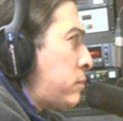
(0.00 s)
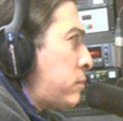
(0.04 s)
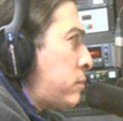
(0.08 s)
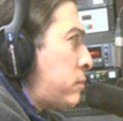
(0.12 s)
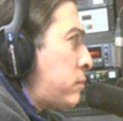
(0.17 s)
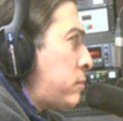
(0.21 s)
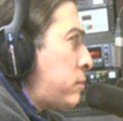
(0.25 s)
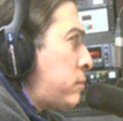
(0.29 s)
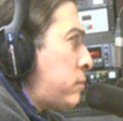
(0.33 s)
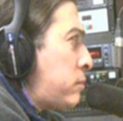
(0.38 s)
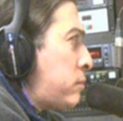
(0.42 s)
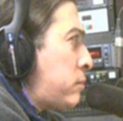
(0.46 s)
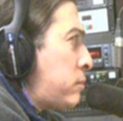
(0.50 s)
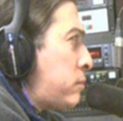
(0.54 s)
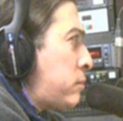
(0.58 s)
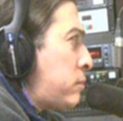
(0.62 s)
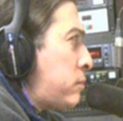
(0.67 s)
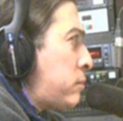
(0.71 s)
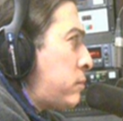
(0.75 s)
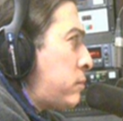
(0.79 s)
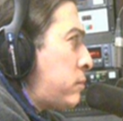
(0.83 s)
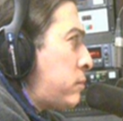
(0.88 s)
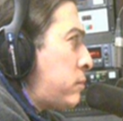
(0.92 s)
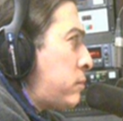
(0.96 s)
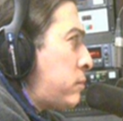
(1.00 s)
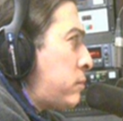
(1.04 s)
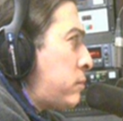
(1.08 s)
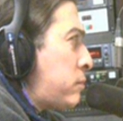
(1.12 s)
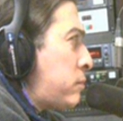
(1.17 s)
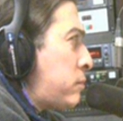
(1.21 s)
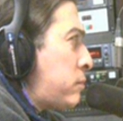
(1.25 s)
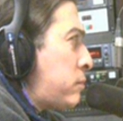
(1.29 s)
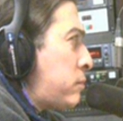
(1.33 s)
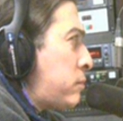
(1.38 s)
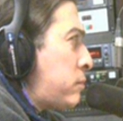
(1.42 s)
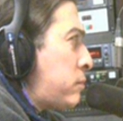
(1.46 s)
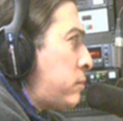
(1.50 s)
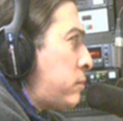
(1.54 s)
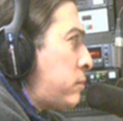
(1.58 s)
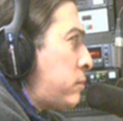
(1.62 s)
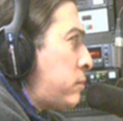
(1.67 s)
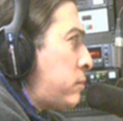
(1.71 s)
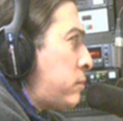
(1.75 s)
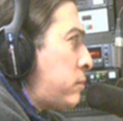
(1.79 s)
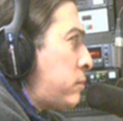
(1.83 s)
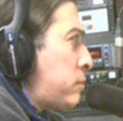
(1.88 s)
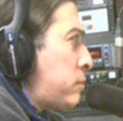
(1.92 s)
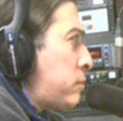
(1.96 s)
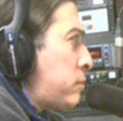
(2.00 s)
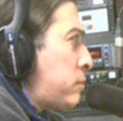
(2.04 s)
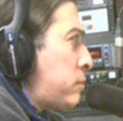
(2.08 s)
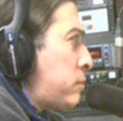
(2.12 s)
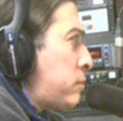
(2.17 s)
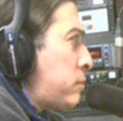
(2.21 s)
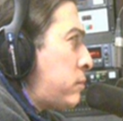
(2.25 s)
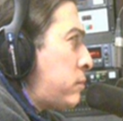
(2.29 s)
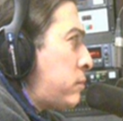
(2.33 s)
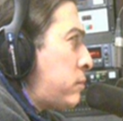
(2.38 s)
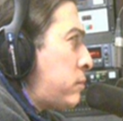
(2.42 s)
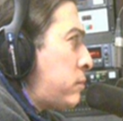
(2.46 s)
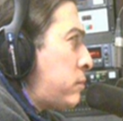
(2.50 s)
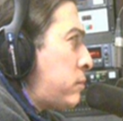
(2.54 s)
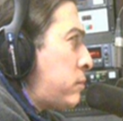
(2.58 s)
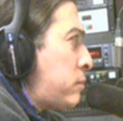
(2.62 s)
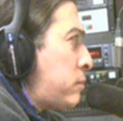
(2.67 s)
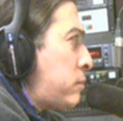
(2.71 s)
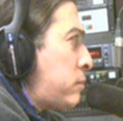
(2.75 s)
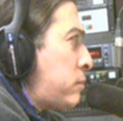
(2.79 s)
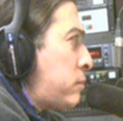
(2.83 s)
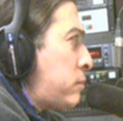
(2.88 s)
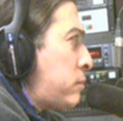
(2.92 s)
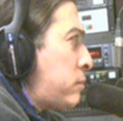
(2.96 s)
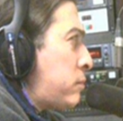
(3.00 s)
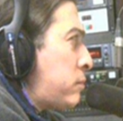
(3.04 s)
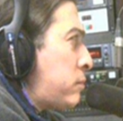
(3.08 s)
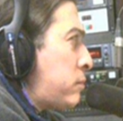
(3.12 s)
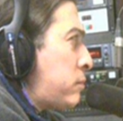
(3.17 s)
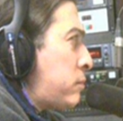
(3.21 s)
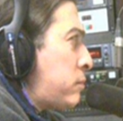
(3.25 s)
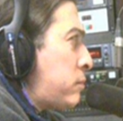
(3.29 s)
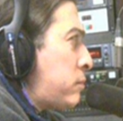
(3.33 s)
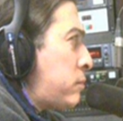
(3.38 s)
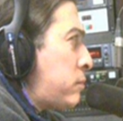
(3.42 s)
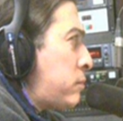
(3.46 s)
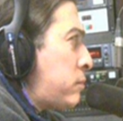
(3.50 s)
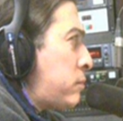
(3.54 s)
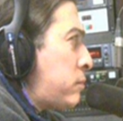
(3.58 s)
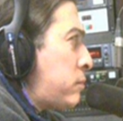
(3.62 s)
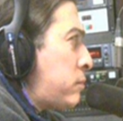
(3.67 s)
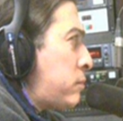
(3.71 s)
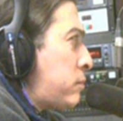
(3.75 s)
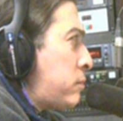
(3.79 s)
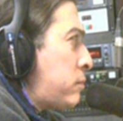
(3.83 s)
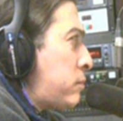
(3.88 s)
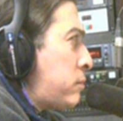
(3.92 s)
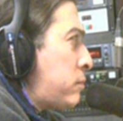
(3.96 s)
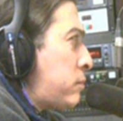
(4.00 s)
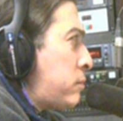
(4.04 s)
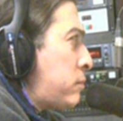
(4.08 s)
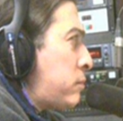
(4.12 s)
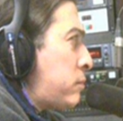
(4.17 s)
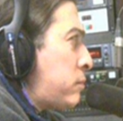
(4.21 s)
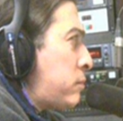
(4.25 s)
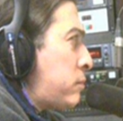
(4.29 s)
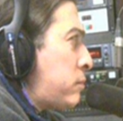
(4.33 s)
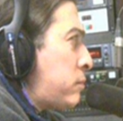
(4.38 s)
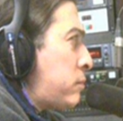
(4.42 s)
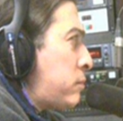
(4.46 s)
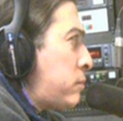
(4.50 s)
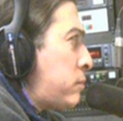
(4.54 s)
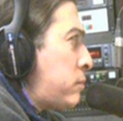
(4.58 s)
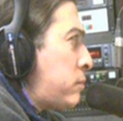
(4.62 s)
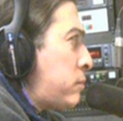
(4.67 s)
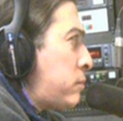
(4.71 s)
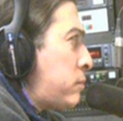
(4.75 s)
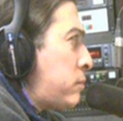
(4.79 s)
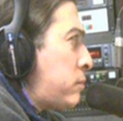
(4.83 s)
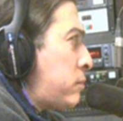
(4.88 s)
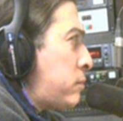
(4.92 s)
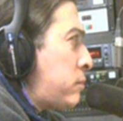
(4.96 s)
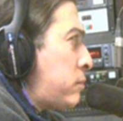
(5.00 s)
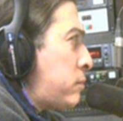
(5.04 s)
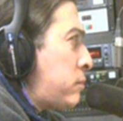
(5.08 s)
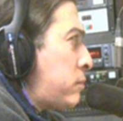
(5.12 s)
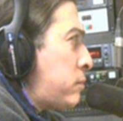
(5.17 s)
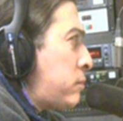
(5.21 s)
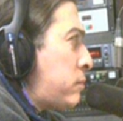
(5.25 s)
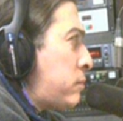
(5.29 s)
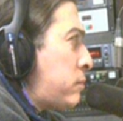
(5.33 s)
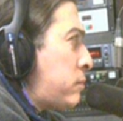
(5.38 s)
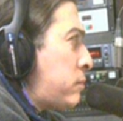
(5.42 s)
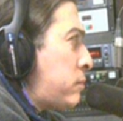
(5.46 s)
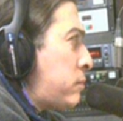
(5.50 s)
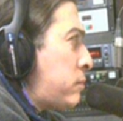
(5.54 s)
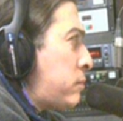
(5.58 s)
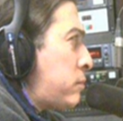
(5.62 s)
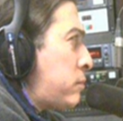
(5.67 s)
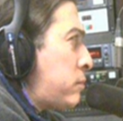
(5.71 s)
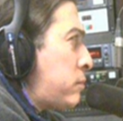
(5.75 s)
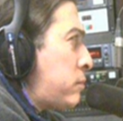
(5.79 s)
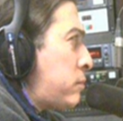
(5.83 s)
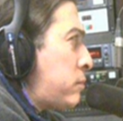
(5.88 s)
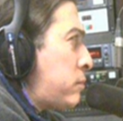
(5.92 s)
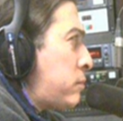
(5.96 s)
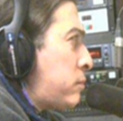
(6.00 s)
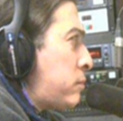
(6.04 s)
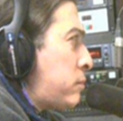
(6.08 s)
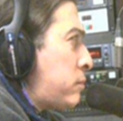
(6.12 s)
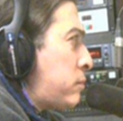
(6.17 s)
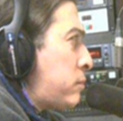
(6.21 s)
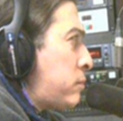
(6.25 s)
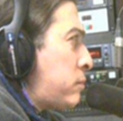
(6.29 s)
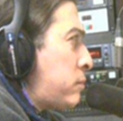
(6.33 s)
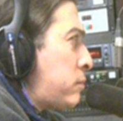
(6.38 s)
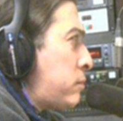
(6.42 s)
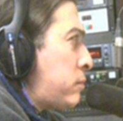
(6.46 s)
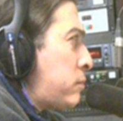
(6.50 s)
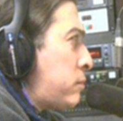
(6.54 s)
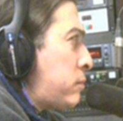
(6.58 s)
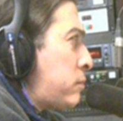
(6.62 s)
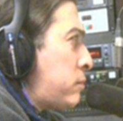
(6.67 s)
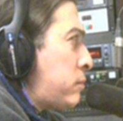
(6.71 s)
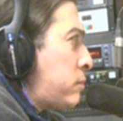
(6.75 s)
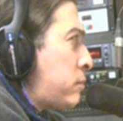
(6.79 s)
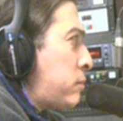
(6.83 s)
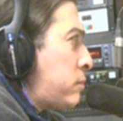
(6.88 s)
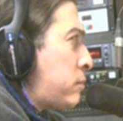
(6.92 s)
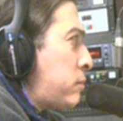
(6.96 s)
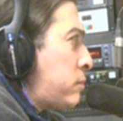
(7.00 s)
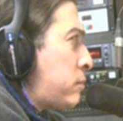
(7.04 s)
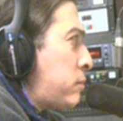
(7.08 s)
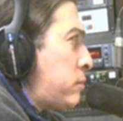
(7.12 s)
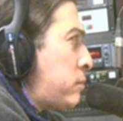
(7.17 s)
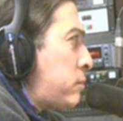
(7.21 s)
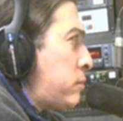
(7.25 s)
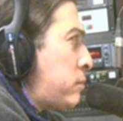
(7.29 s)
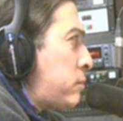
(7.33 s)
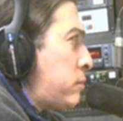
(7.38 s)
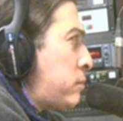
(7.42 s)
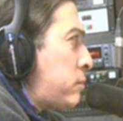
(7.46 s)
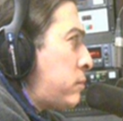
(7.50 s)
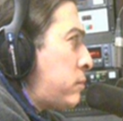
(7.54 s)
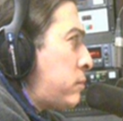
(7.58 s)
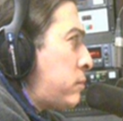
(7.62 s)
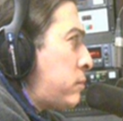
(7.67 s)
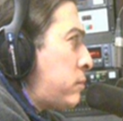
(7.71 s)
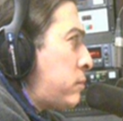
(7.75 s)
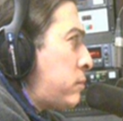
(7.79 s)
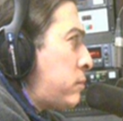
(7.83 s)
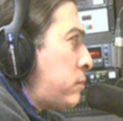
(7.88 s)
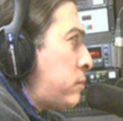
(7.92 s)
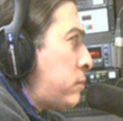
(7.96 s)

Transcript: (no lip movement)